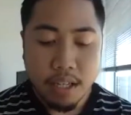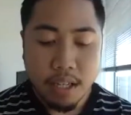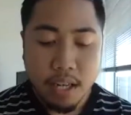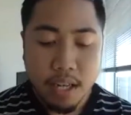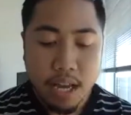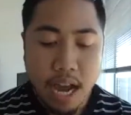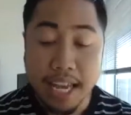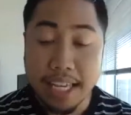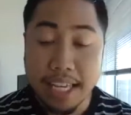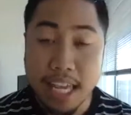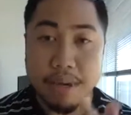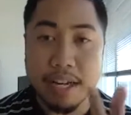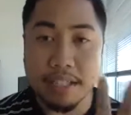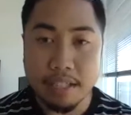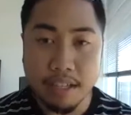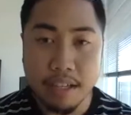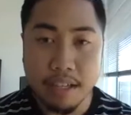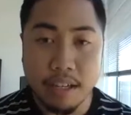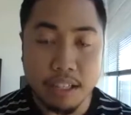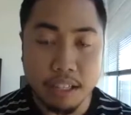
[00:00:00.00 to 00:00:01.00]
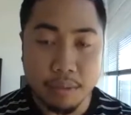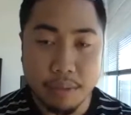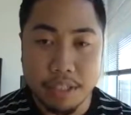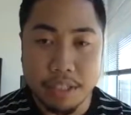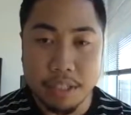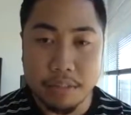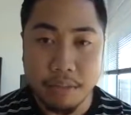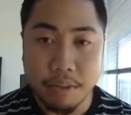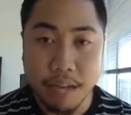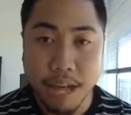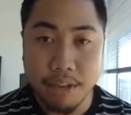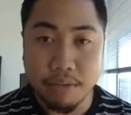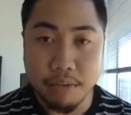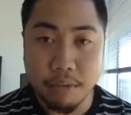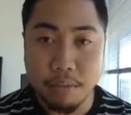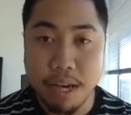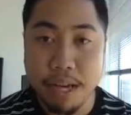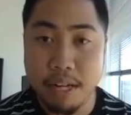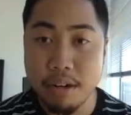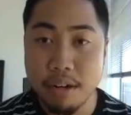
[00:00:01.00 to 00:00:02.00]
I came in as a customer in this
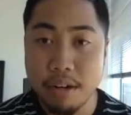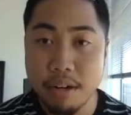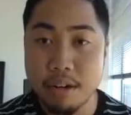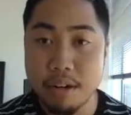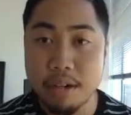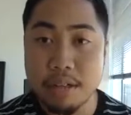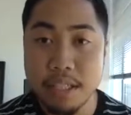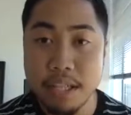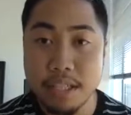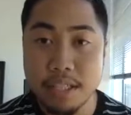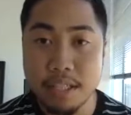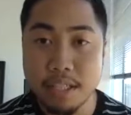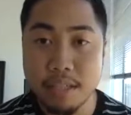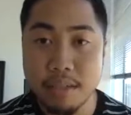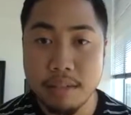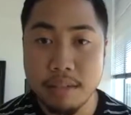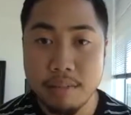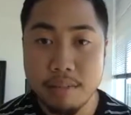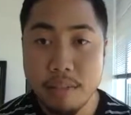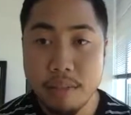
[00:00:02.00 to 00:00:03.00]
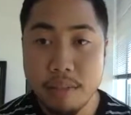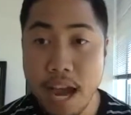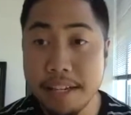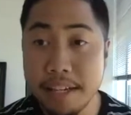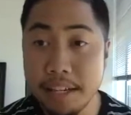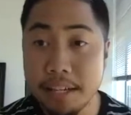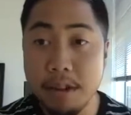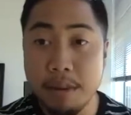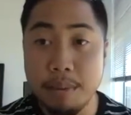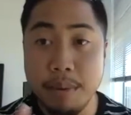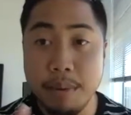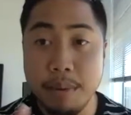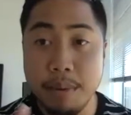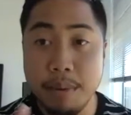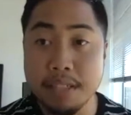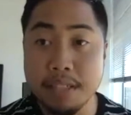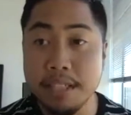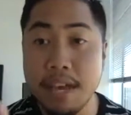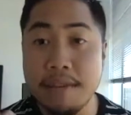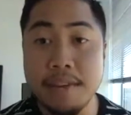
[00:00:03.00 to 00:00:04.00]
platform, had no intention. I did about
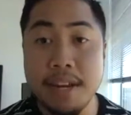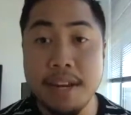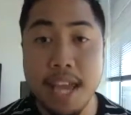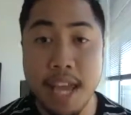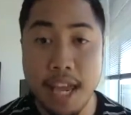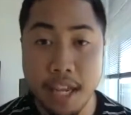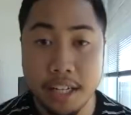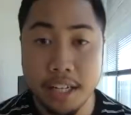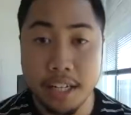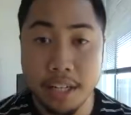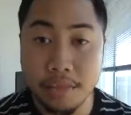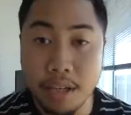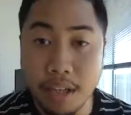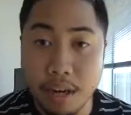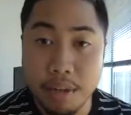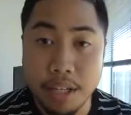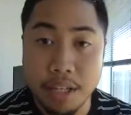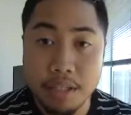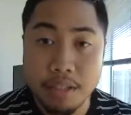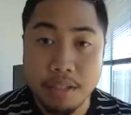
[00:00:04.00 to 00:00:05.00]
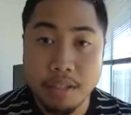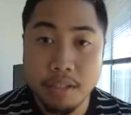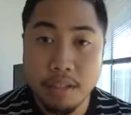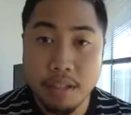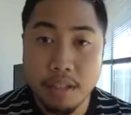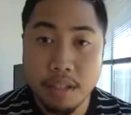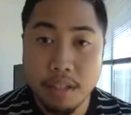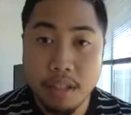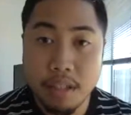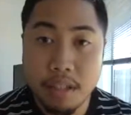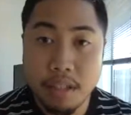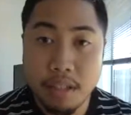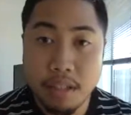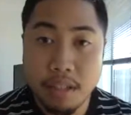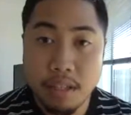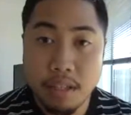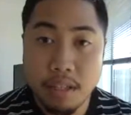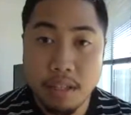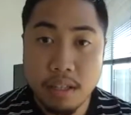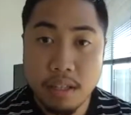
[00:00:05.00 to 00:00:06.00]
7 to 8 different companies.
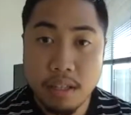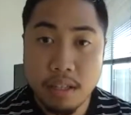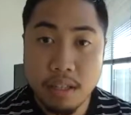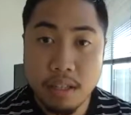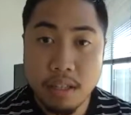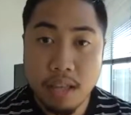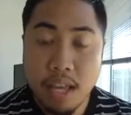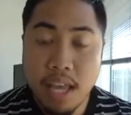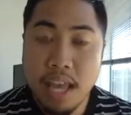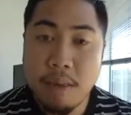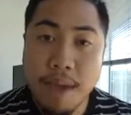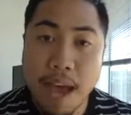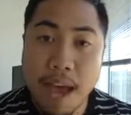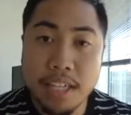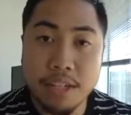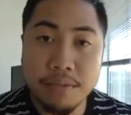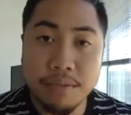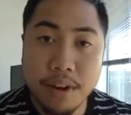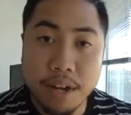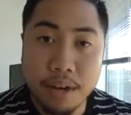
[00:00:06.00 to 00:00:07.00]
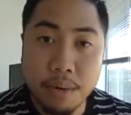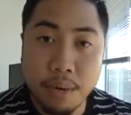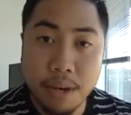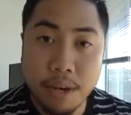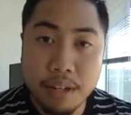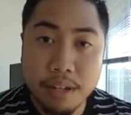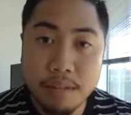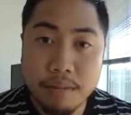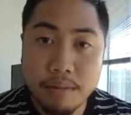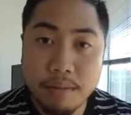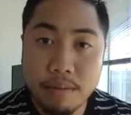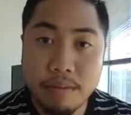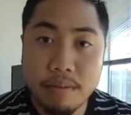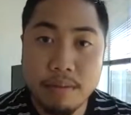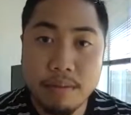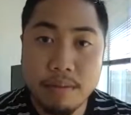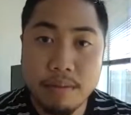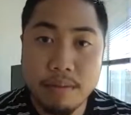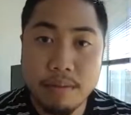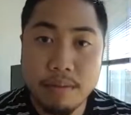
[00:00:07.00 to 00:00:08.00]
Imagine if I quit.
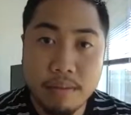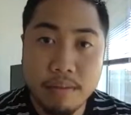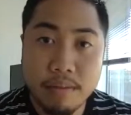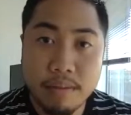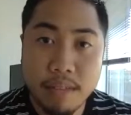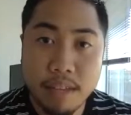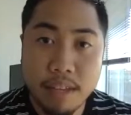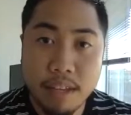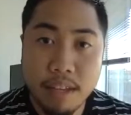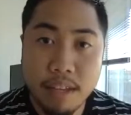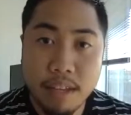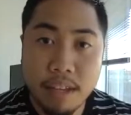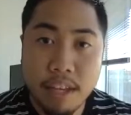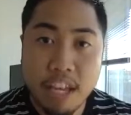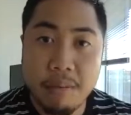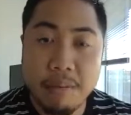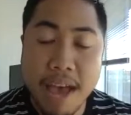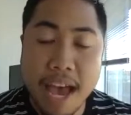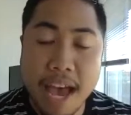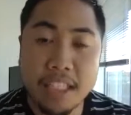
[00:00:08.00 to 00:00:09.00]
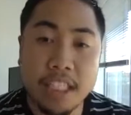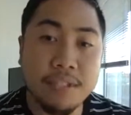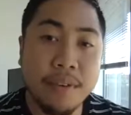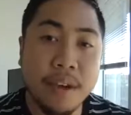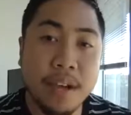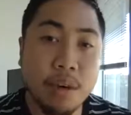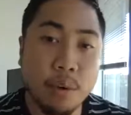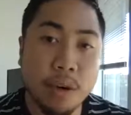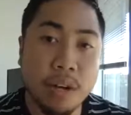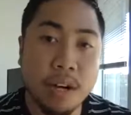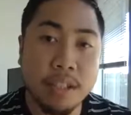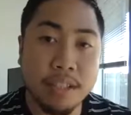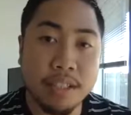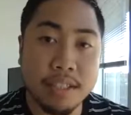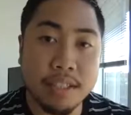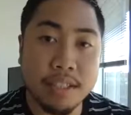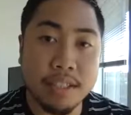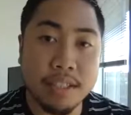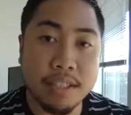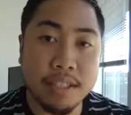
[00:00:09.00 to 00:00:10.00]
Imagine if I quit on
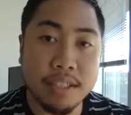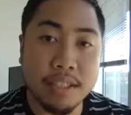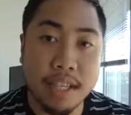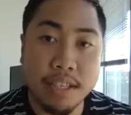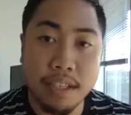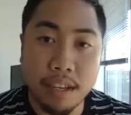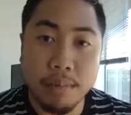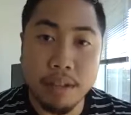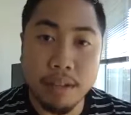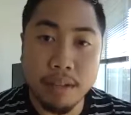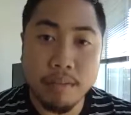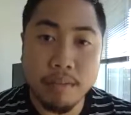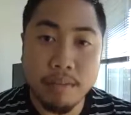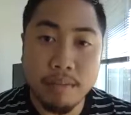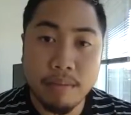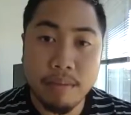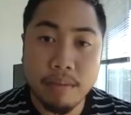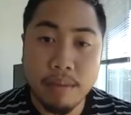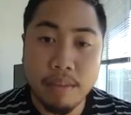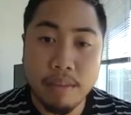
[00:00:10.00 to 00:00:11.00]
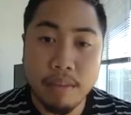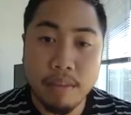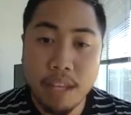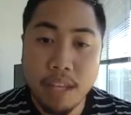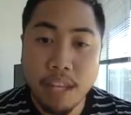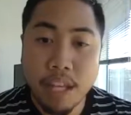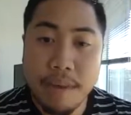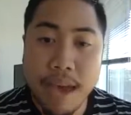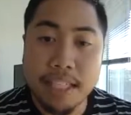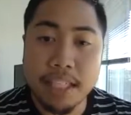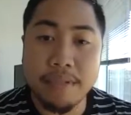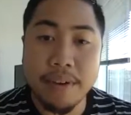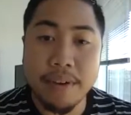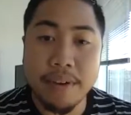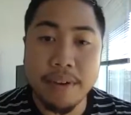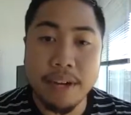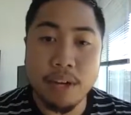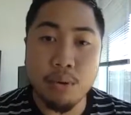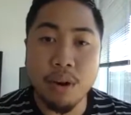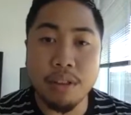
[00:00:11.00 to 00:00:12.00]
the second company. Imagine if
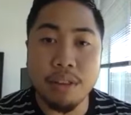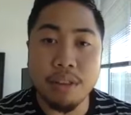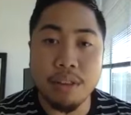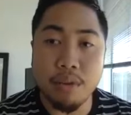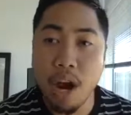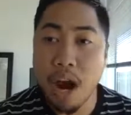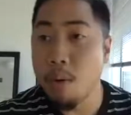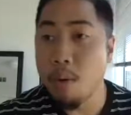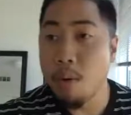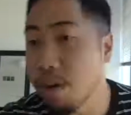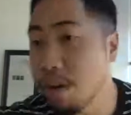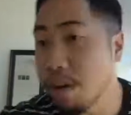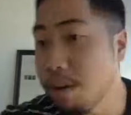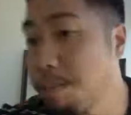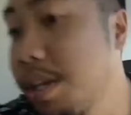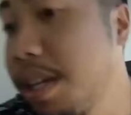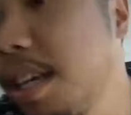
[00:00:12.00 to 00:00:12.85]
I quit on the 4th. I wouldn't